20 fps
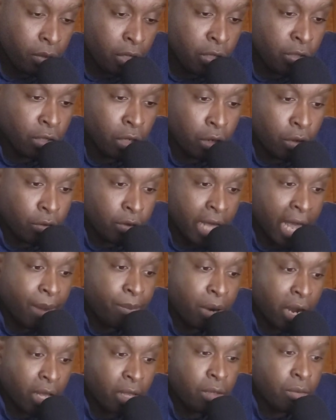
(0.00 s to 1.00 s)
So
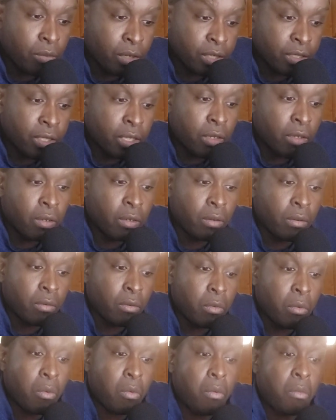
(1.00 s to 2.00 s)
that probably was
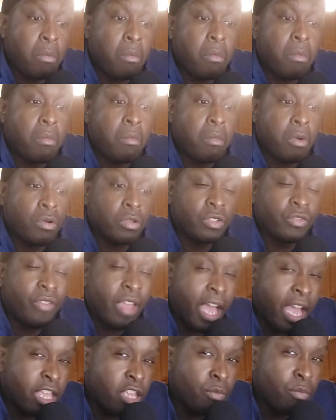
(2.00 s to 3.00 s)
the most
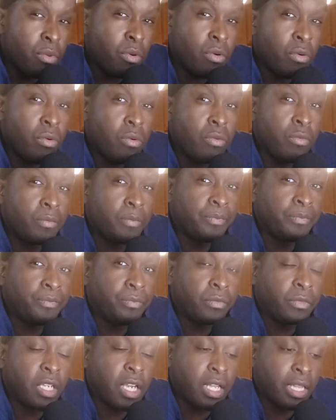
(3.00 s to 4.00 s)
valuable
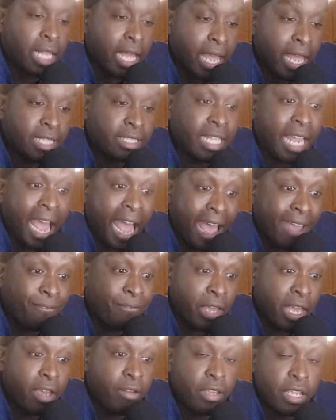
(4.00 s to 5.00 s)
class that I
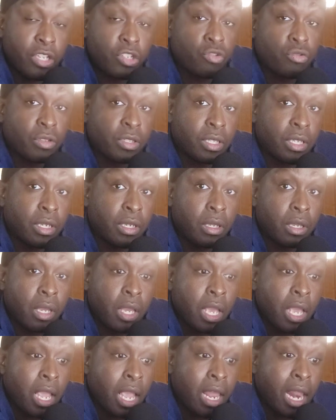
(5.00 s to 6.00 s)
found interesting,
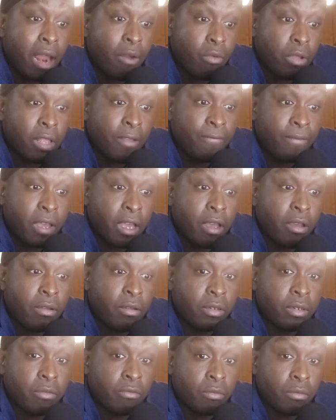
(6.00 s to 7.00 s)
and I really
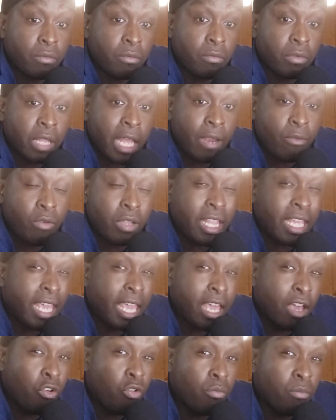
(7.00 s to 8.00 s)
found like really
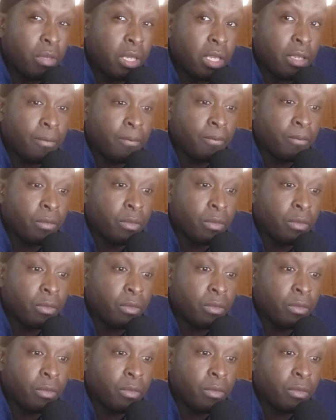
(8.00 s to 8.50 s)
helped me